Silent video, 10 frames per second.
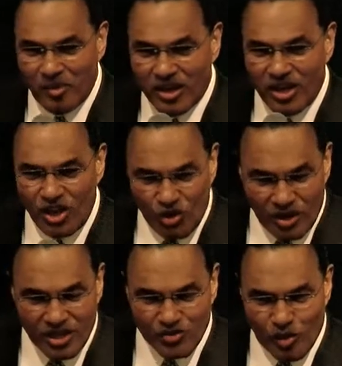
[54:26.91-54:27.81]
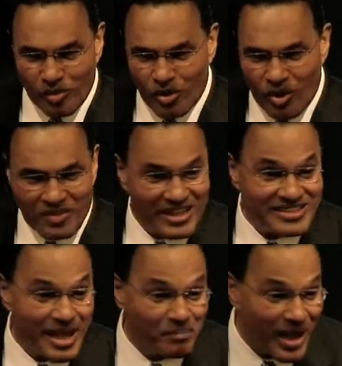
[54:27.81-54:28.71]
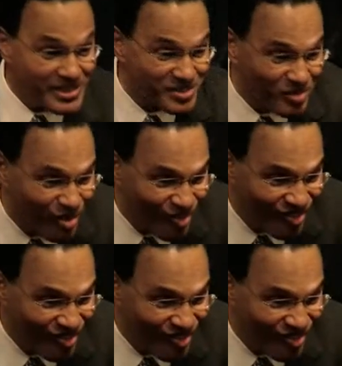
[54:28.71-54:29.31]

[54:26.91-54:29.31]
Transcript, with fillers: but you in this room are going, that's not possible.